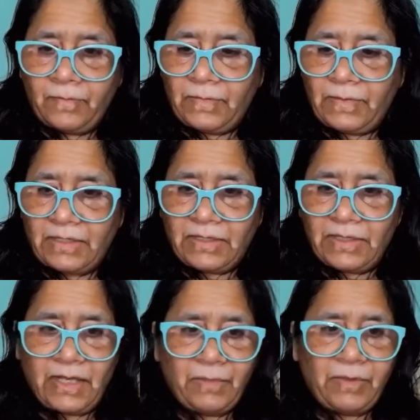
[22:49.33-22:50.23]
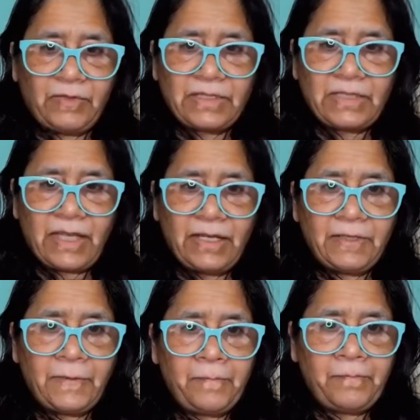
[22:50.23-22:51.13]
That's the name of the site.
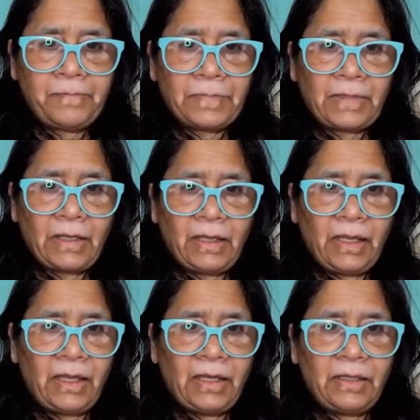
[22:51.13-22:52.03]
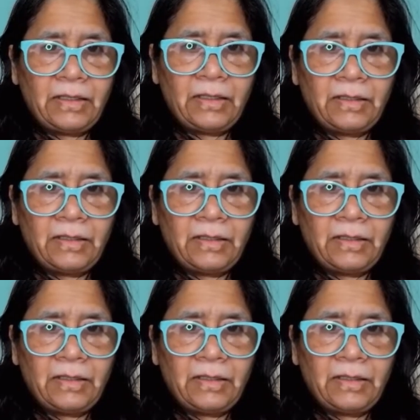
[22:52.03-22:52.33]
And